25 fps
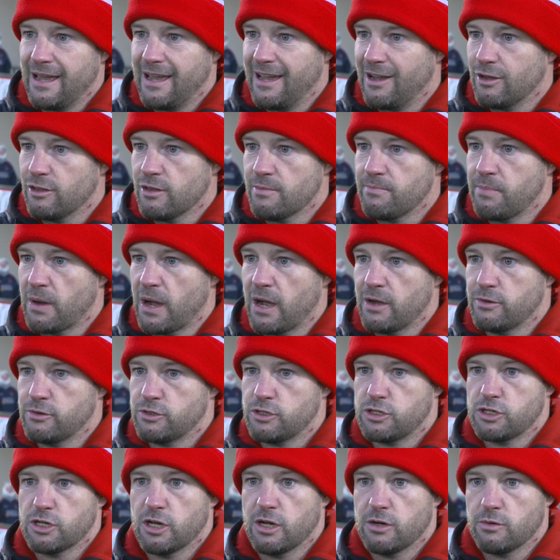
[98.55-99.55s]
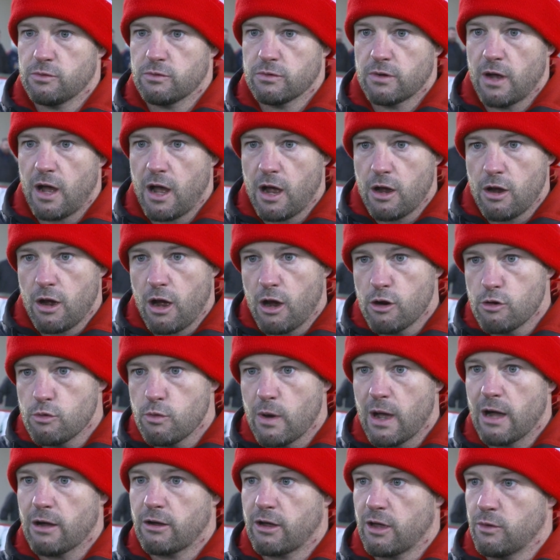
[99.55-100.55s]
on the bounce and how
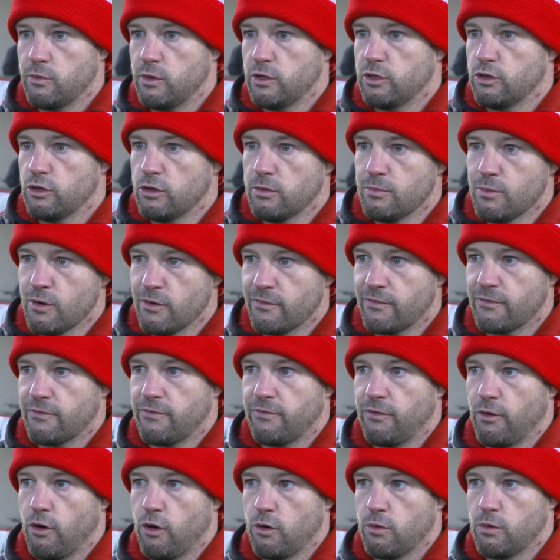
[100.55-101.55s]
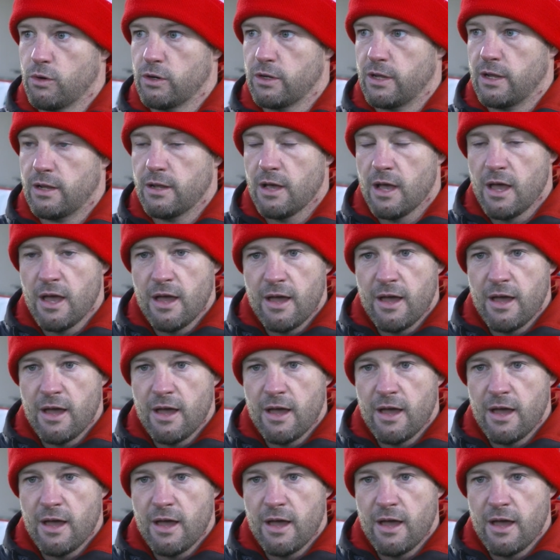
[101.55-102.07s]
well can we do moving forward, and